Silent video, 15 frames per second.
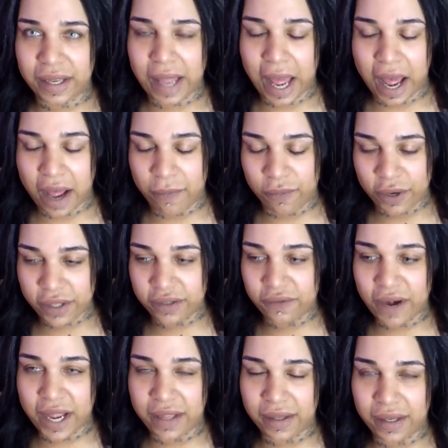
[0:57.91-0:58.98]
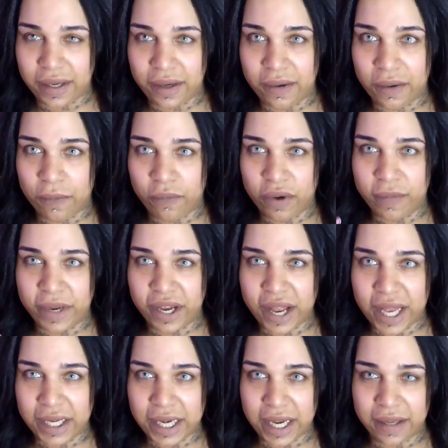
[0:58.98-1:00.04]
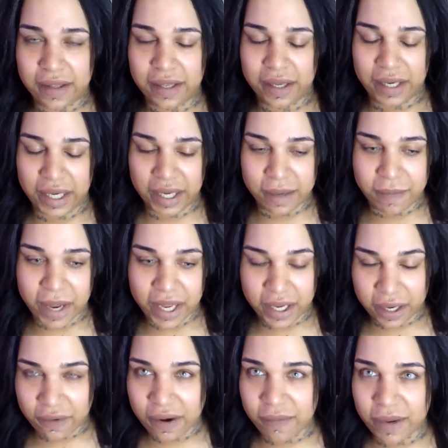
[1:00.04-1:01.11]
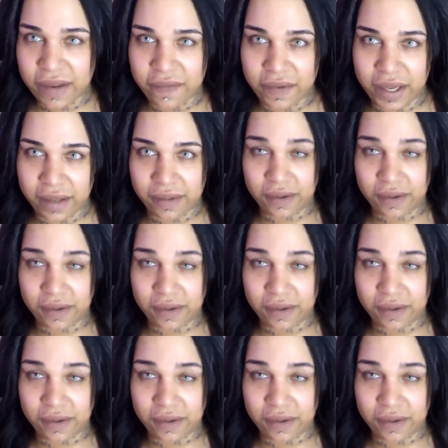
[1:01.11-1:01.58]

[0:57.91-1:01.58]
moisturize it, put my contacts in, and get my hair on my face.